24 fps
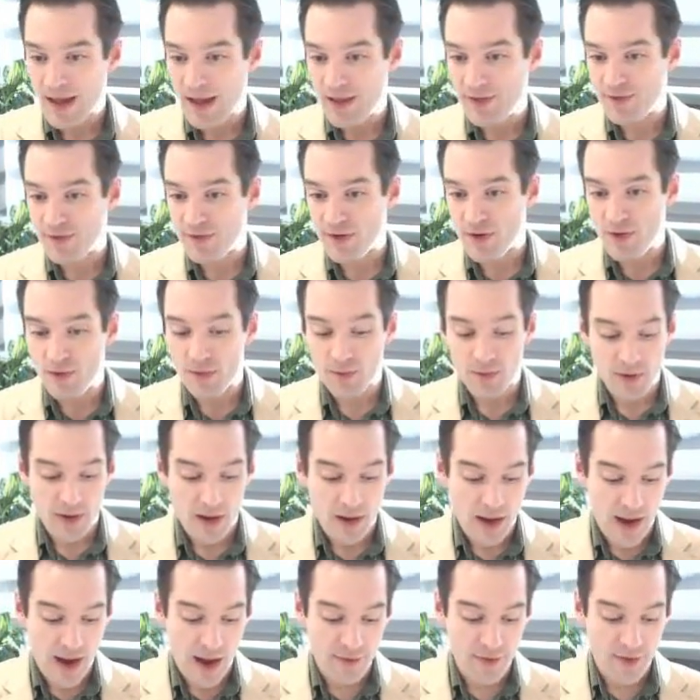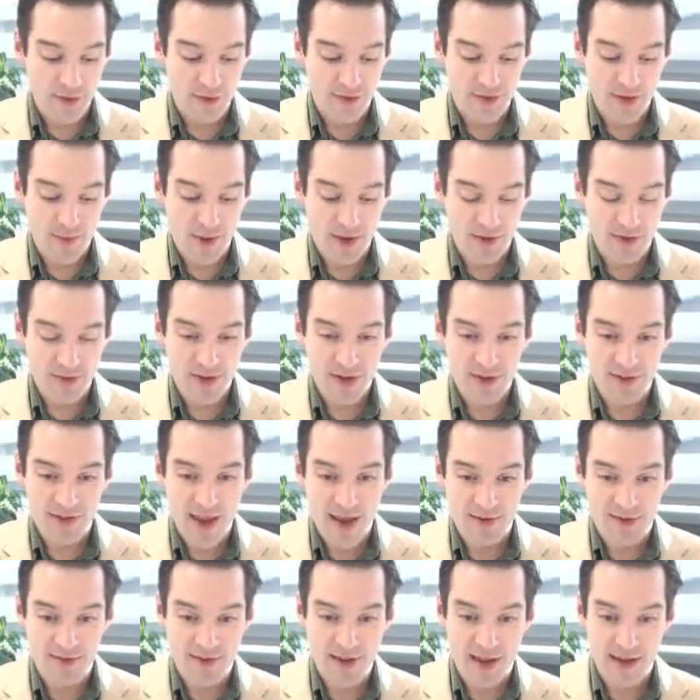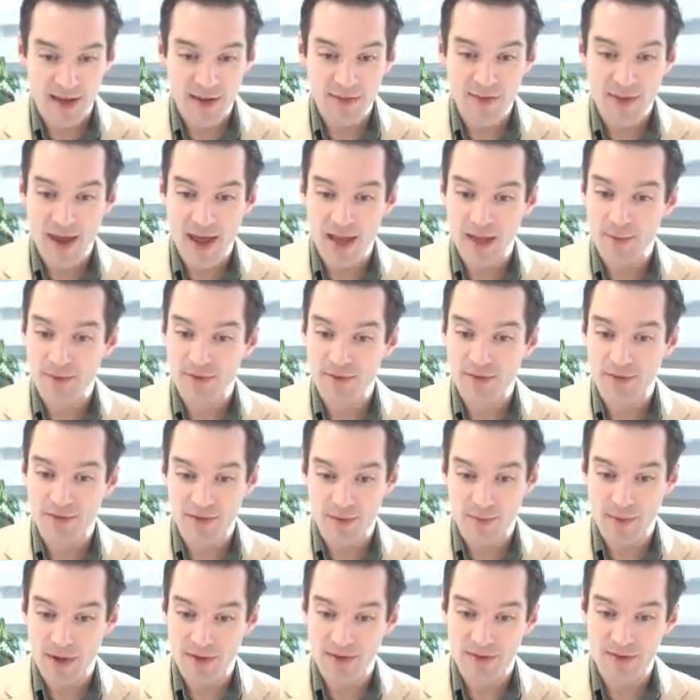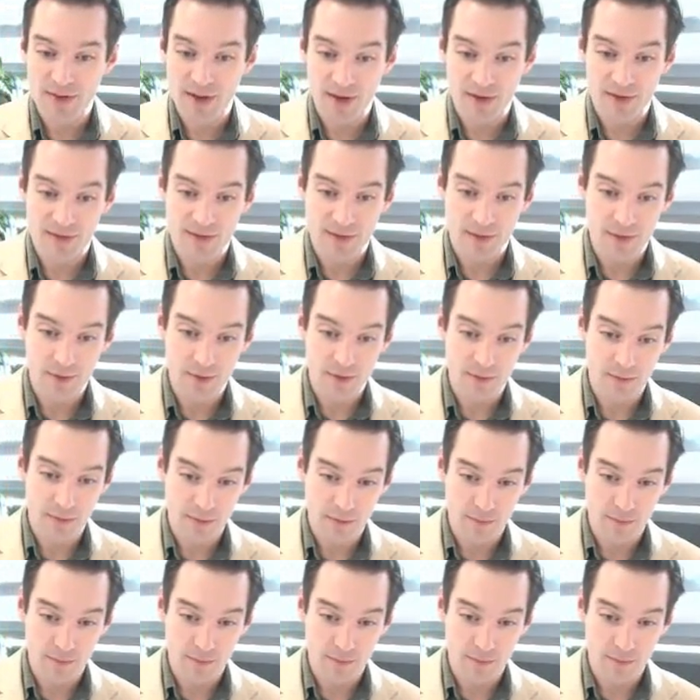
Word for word: And so on the z mod 6 axis, I get the elements of z mod 6, the